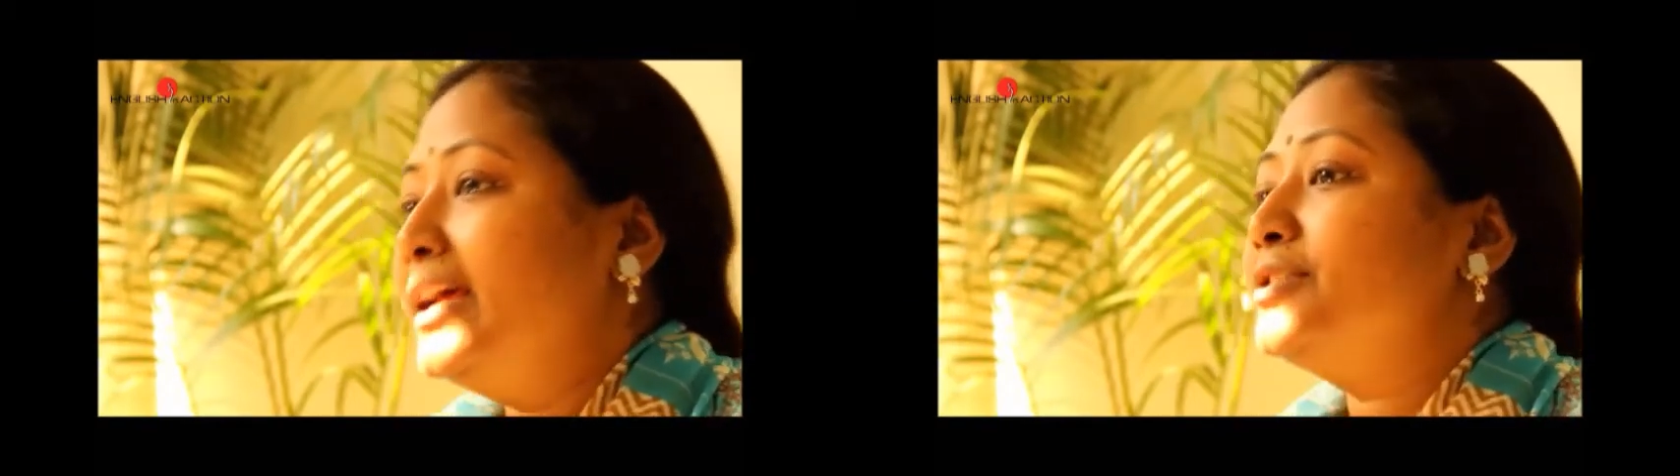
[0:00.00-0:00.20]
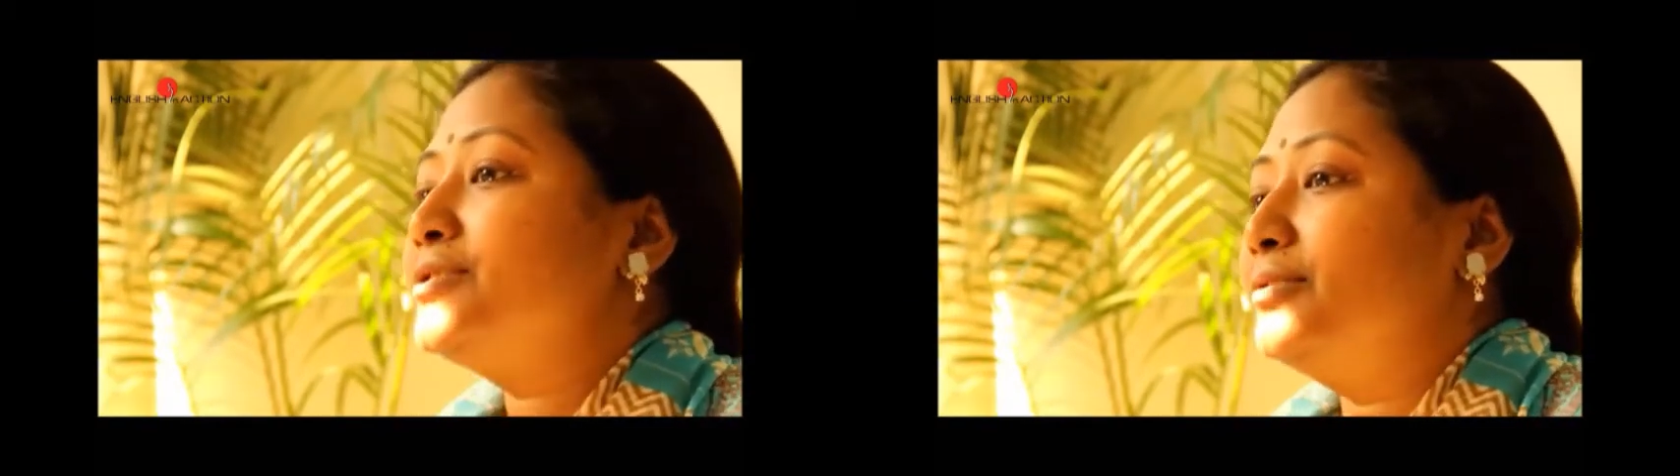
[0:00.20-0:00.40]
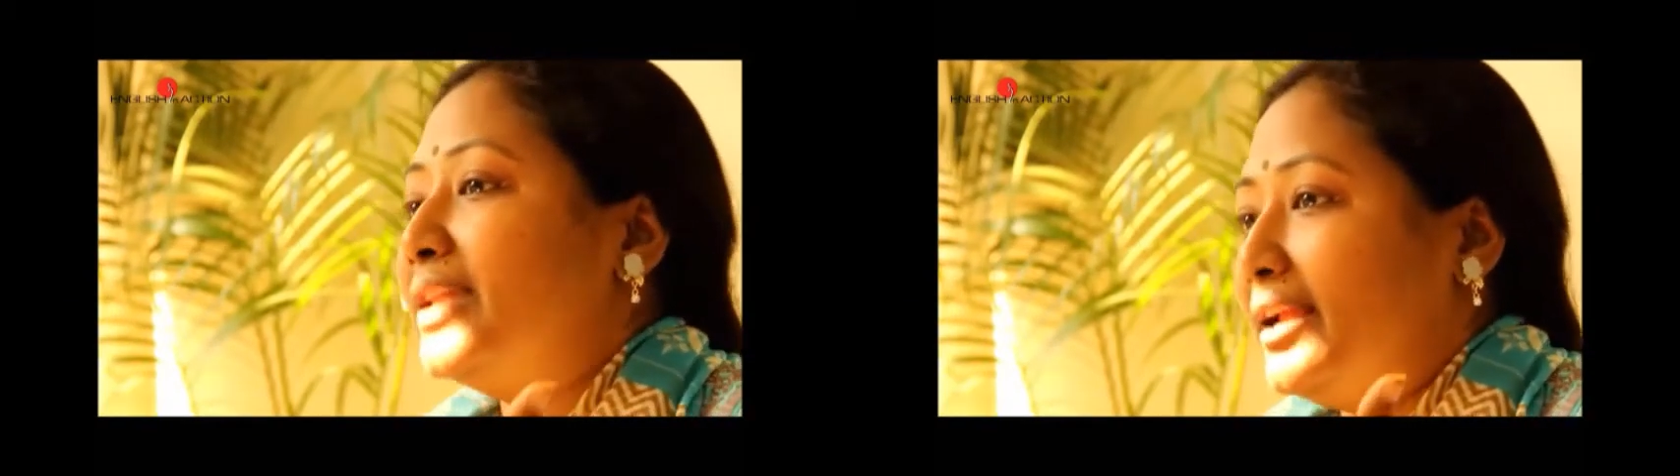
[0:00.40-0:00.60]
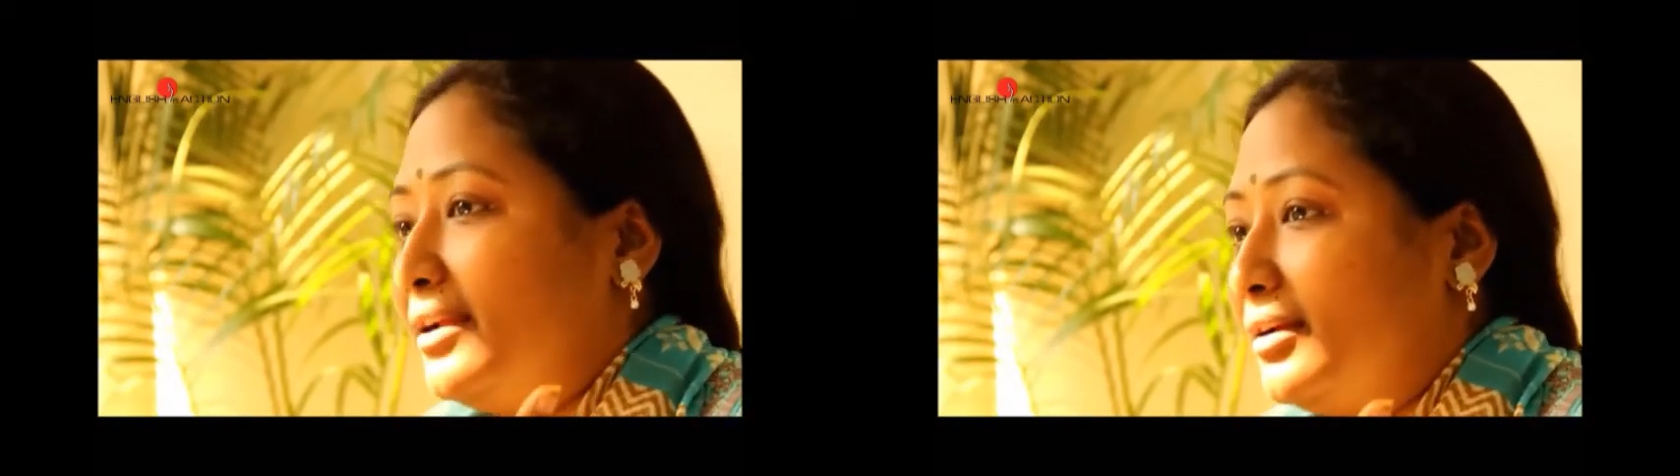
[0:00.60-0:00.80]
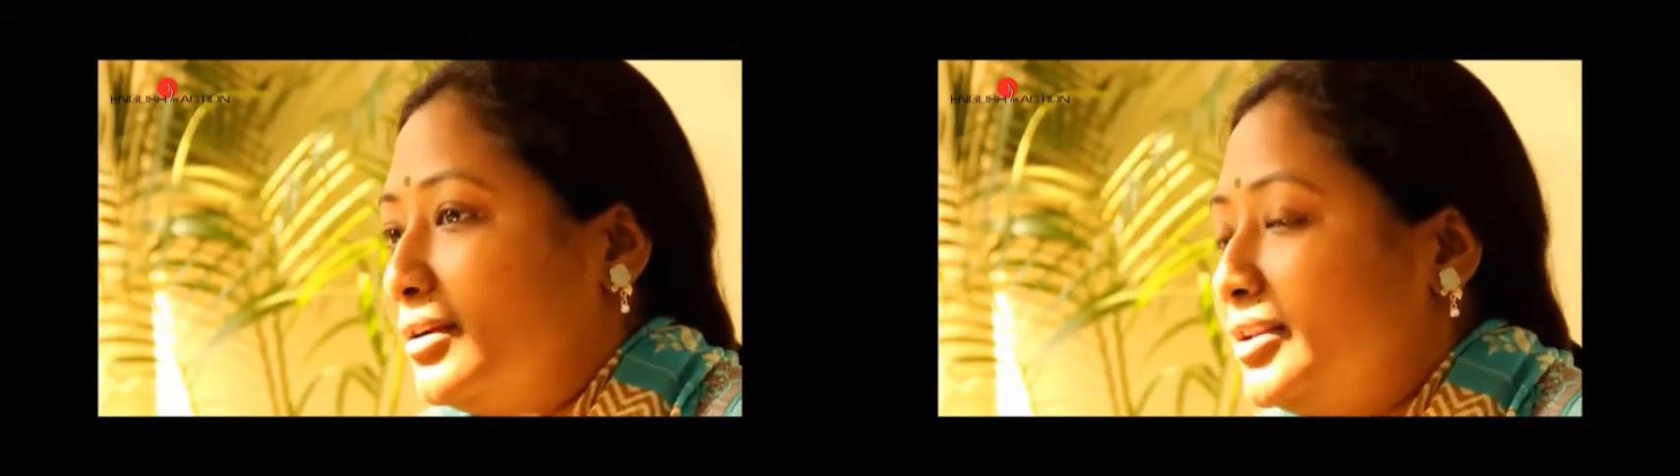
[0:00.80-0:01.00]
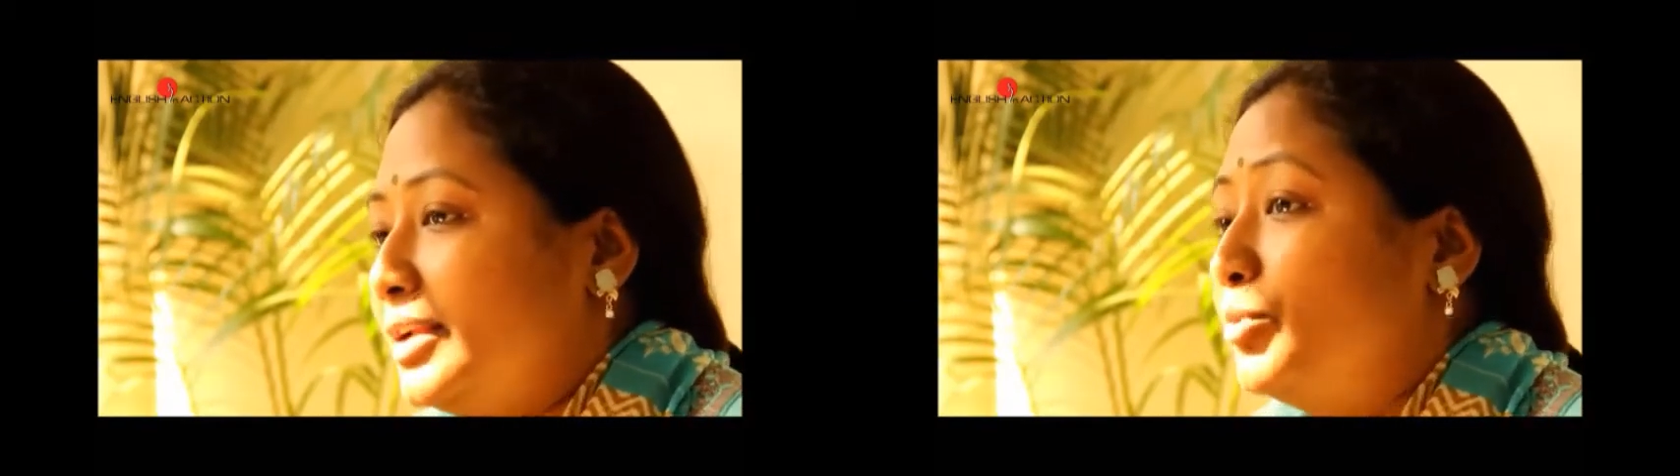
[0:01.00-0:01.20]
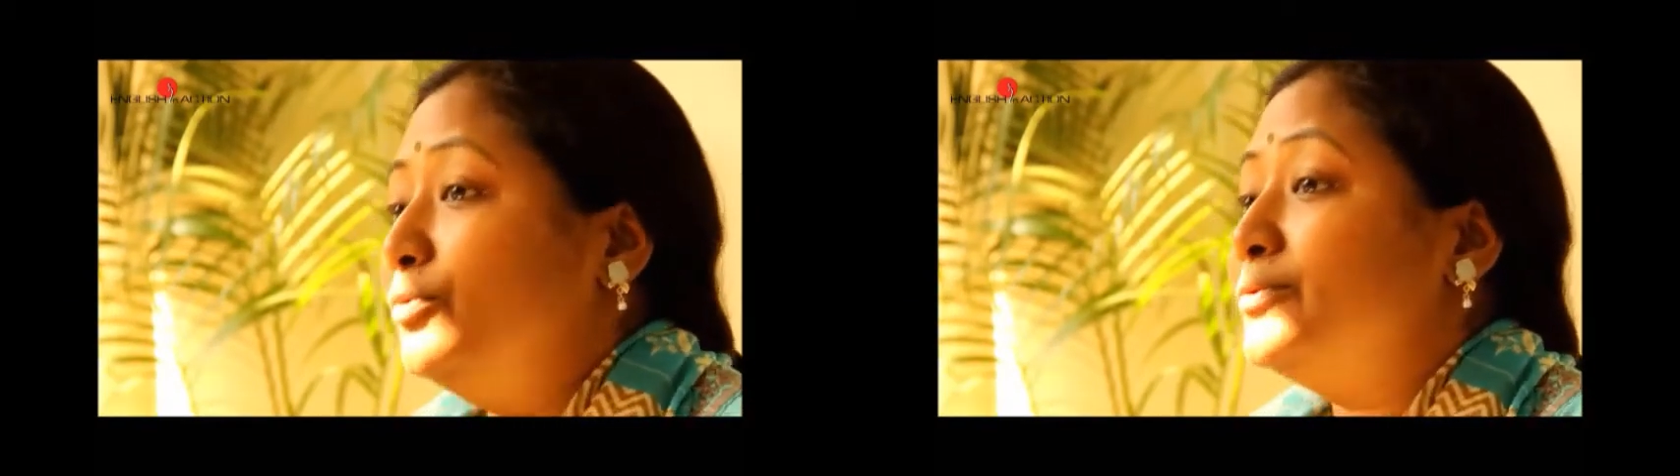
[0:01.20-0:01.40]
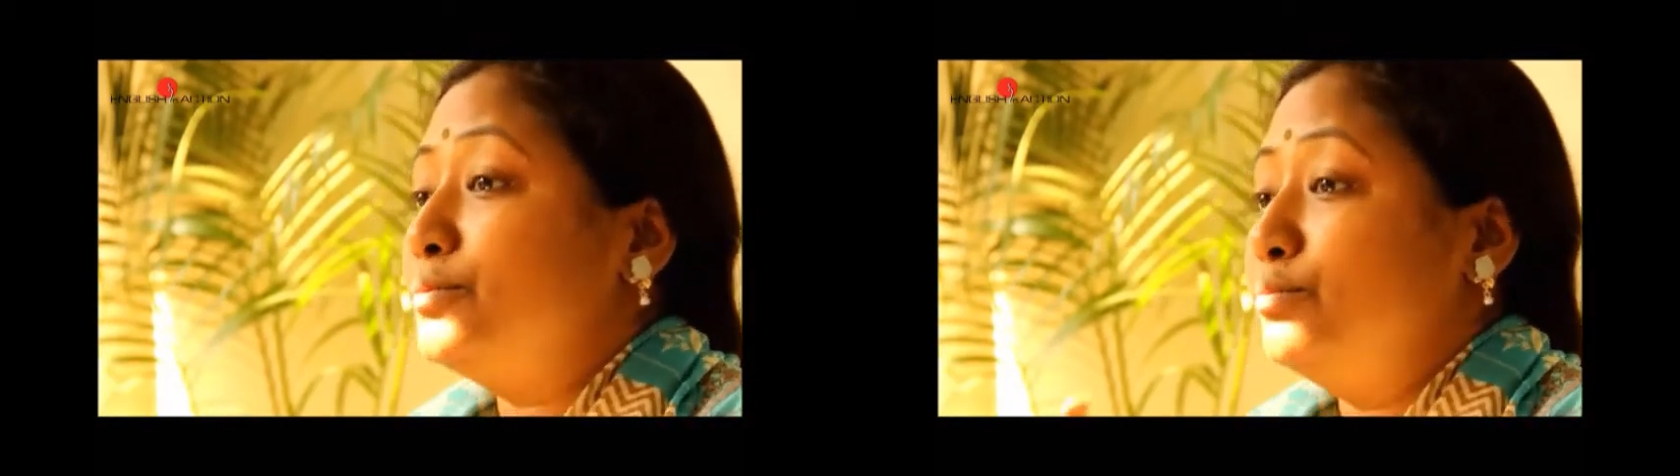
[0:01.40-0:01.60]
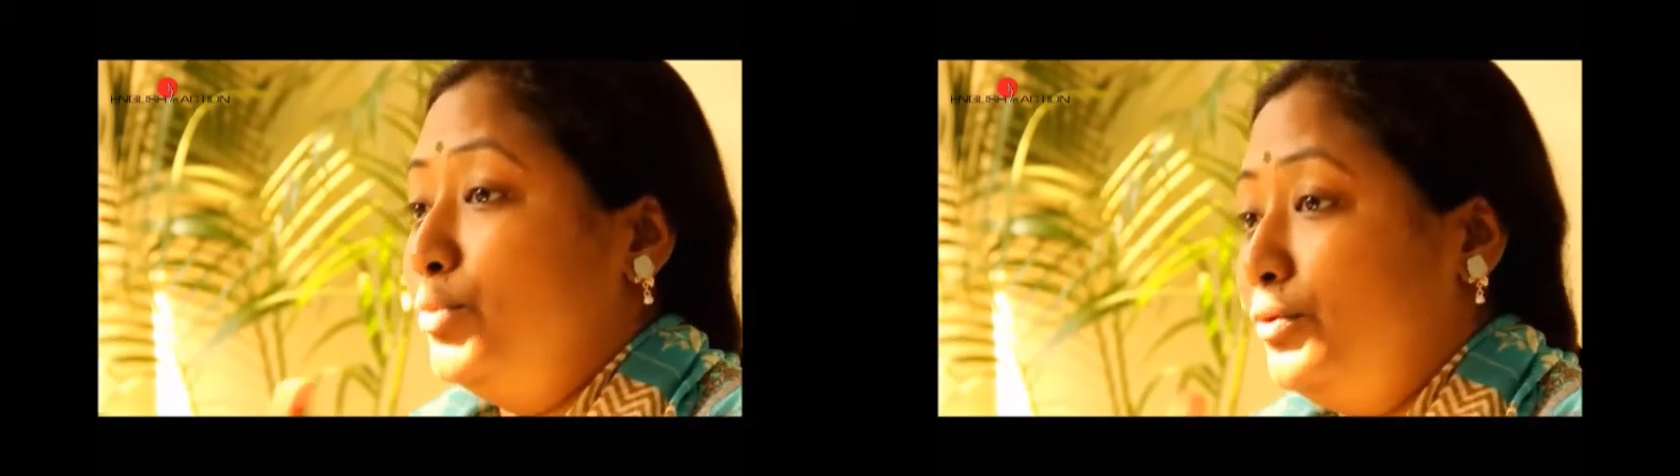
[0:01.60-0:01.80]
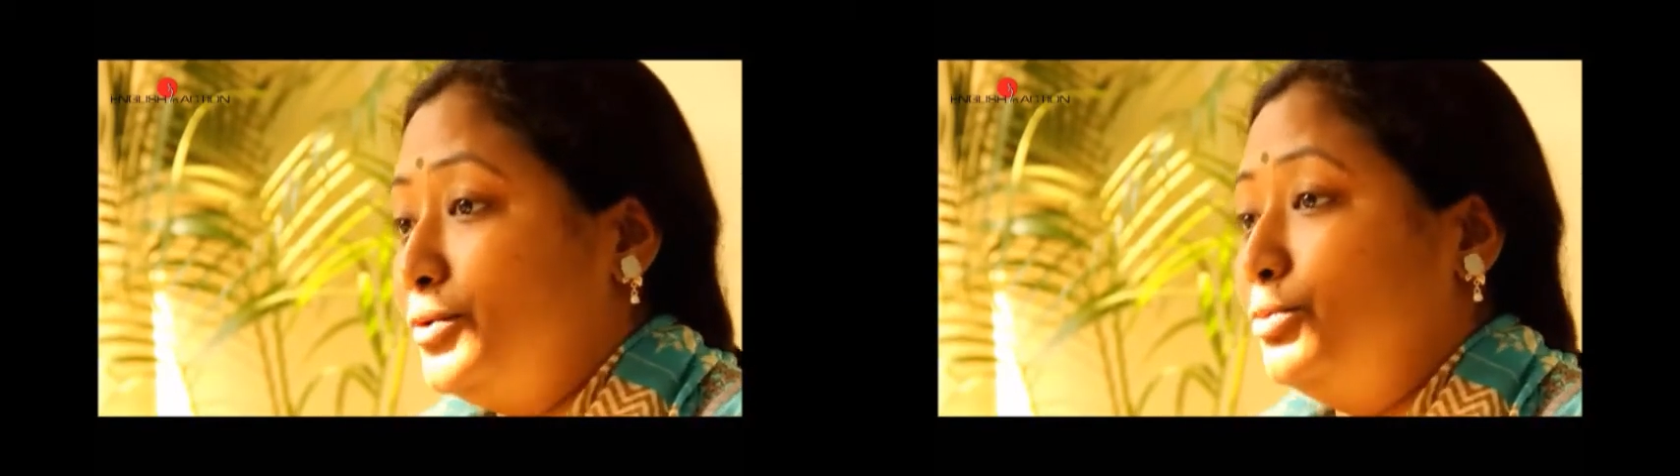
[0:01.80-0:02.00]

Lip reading: so they move